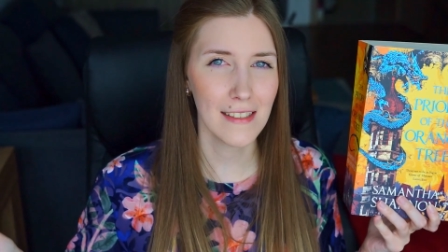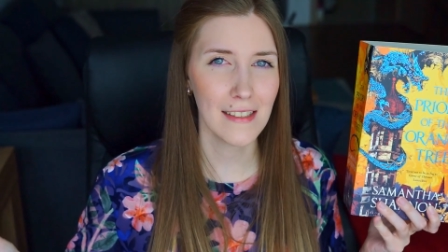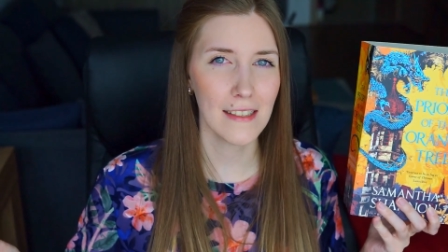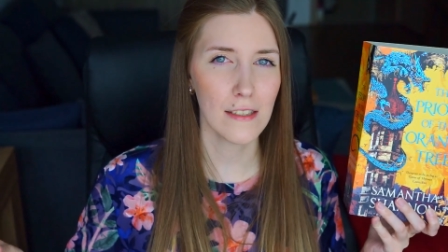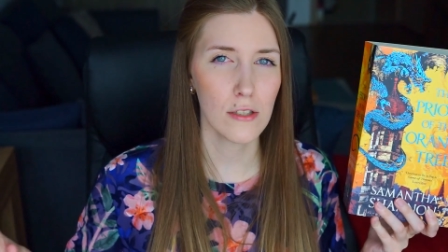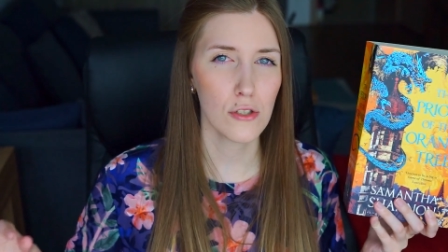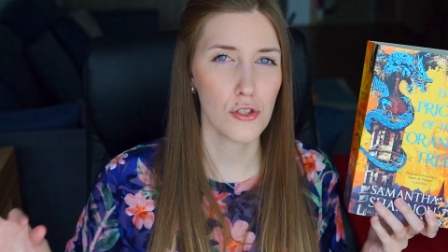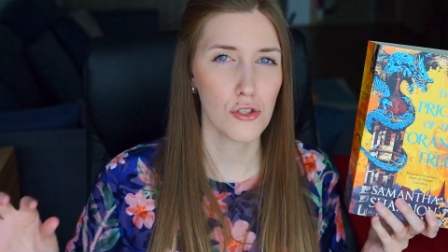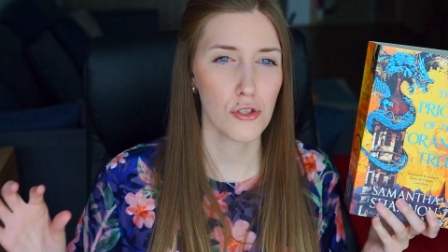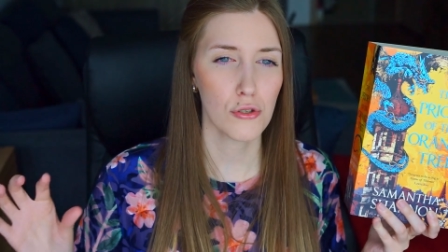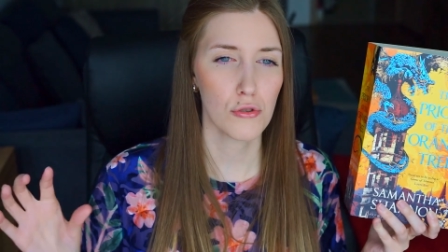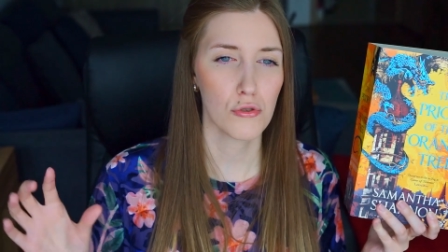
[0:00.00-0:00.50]

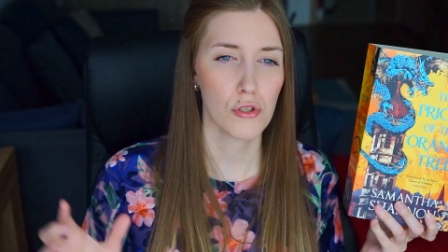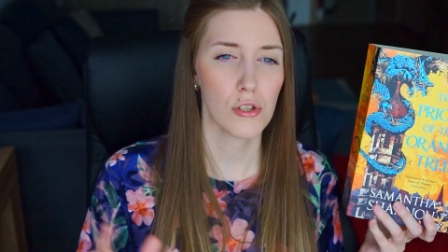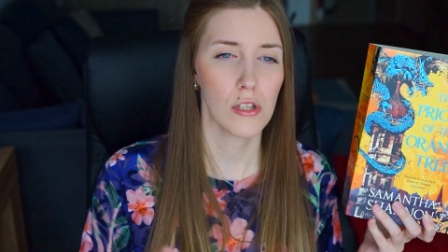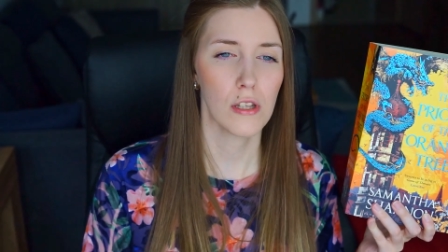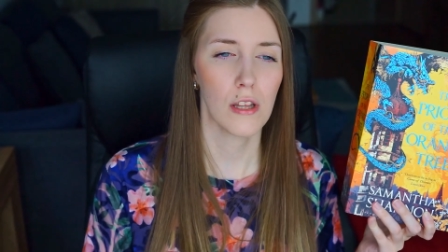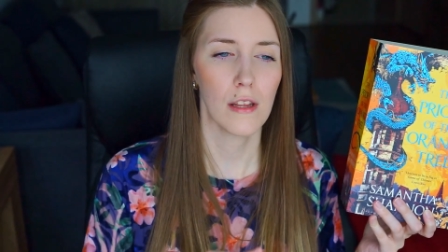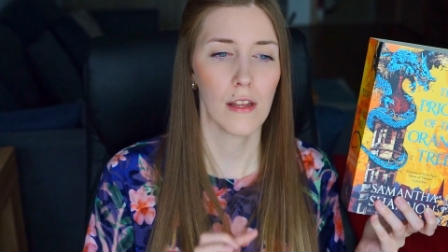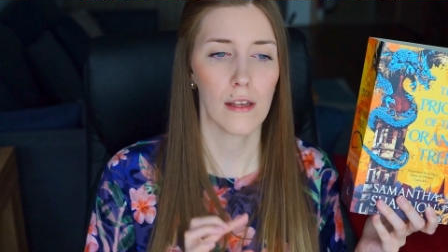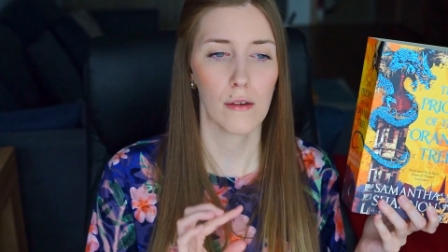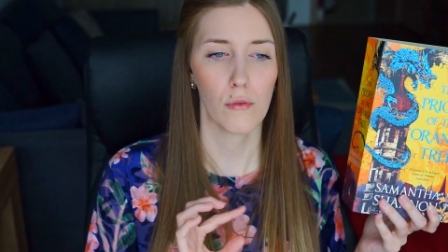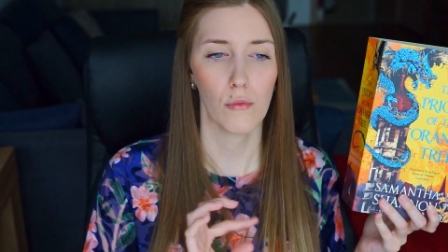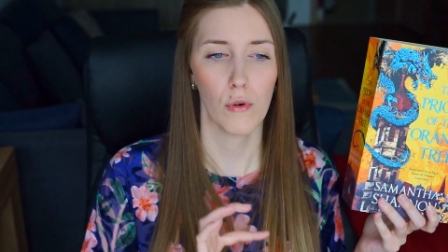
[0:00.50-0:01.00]
there's usually
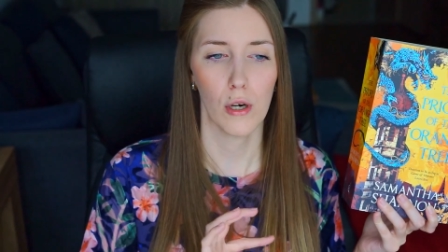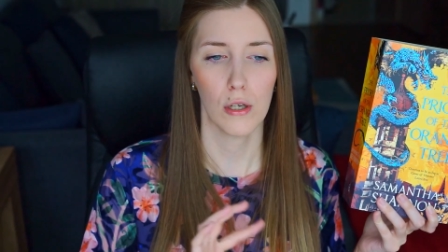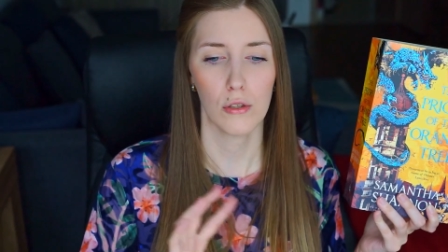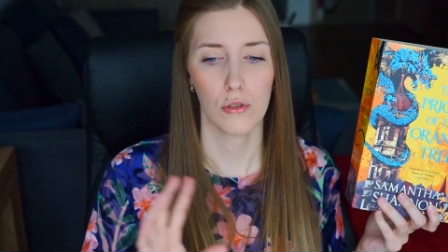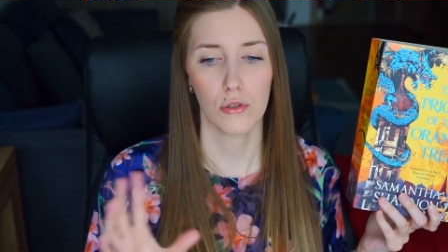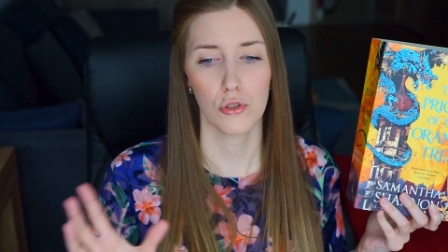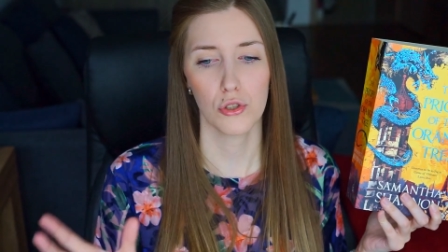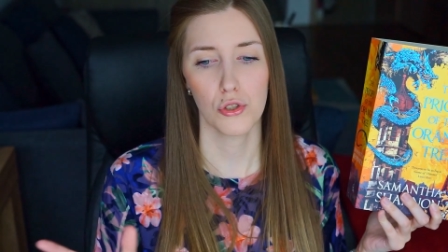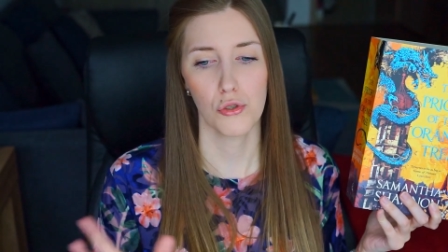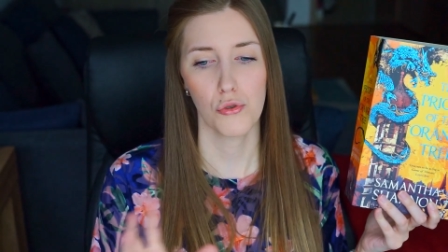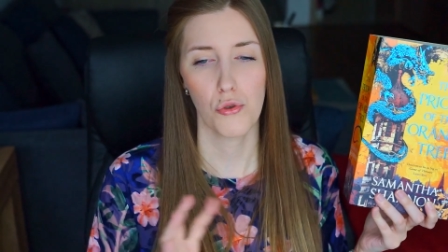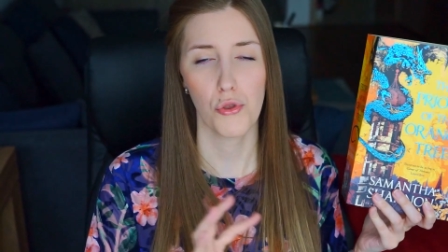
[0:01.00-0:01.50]
like one or
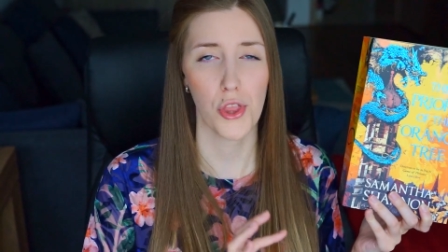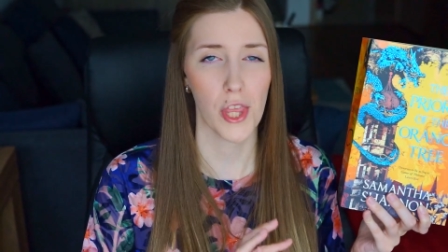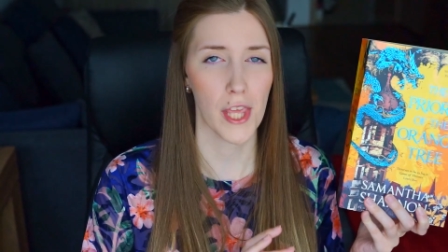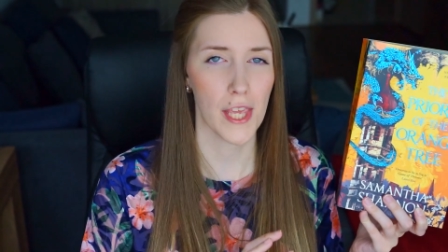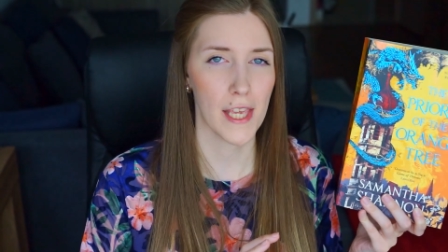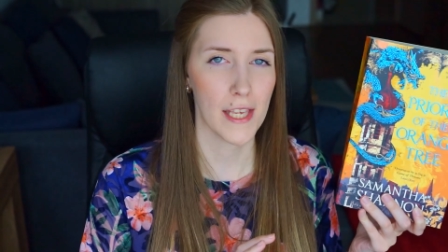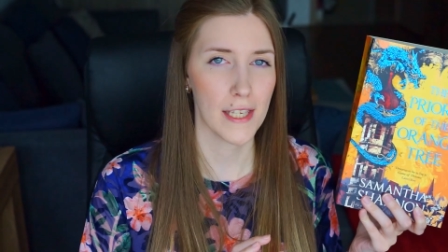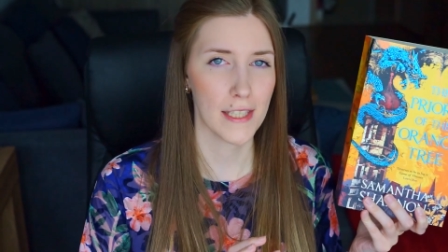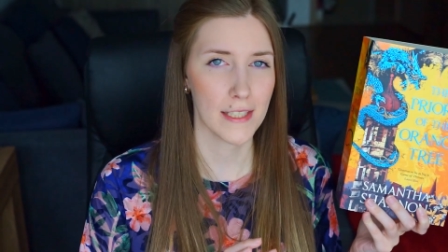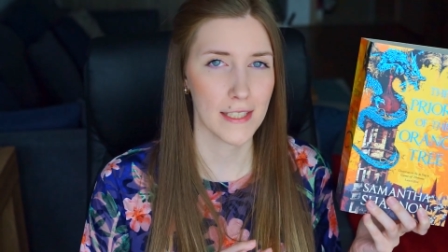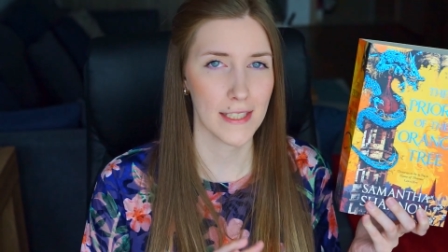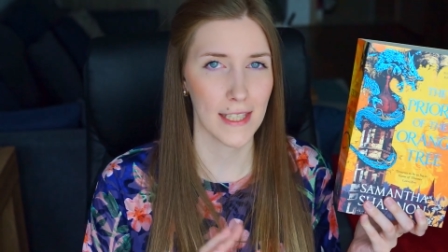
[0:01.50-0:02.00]
two
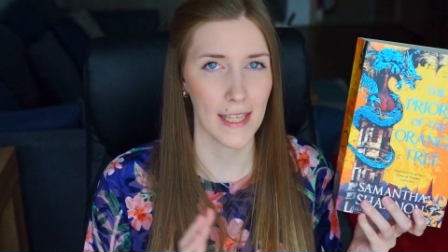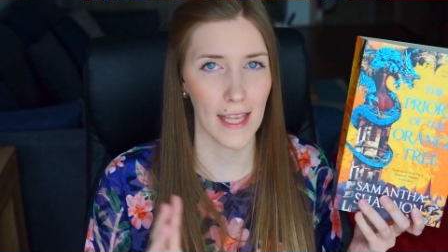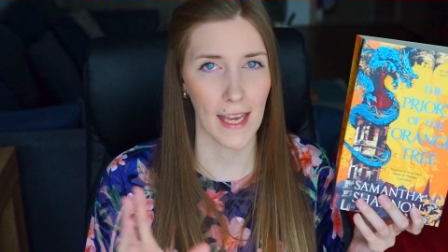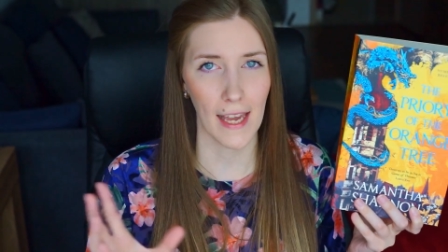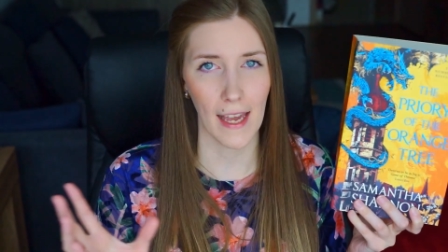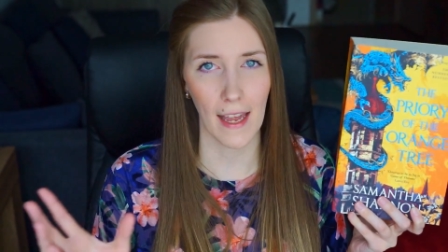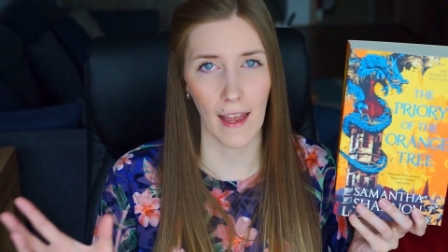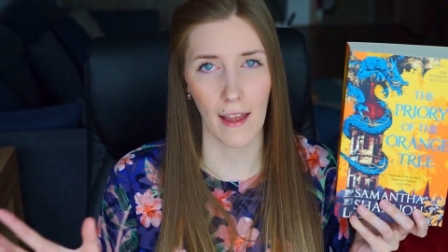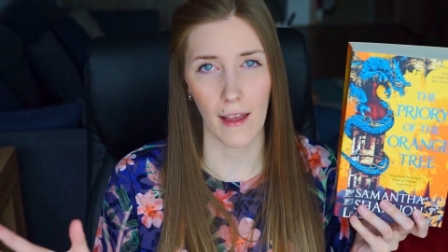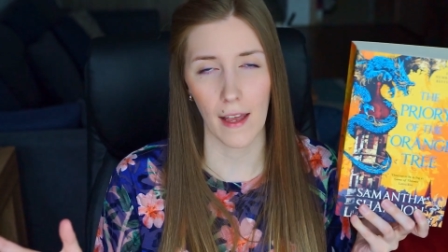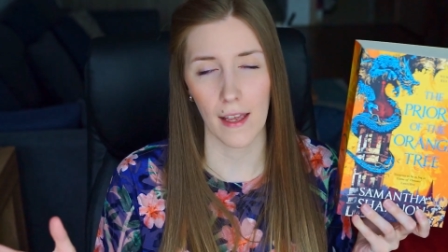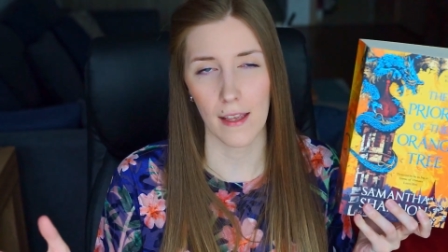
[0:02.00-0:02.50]
things
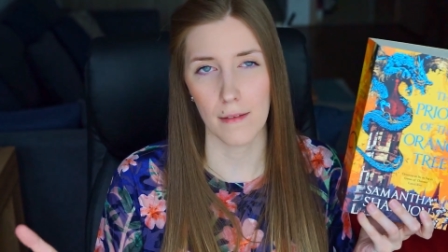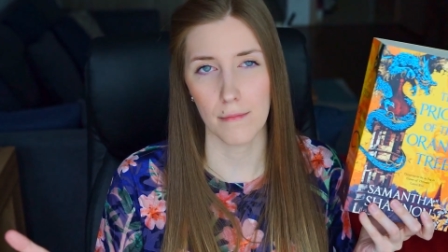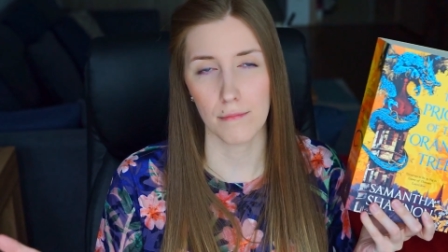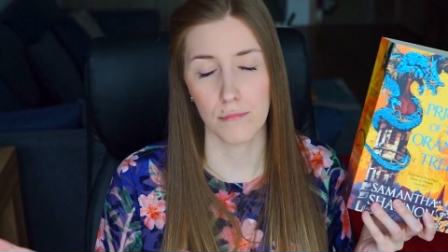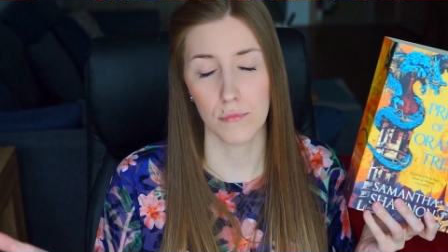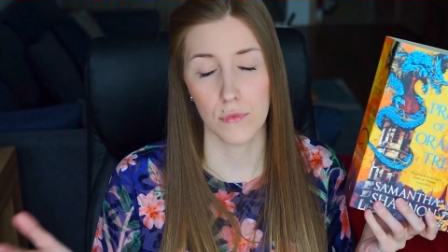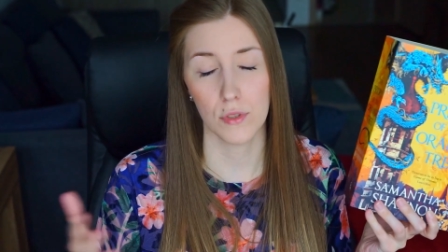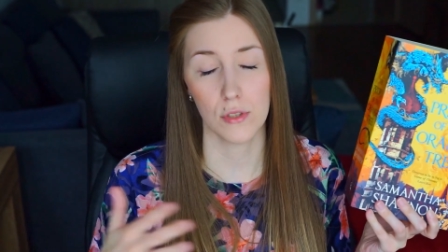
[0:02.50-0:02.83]
that I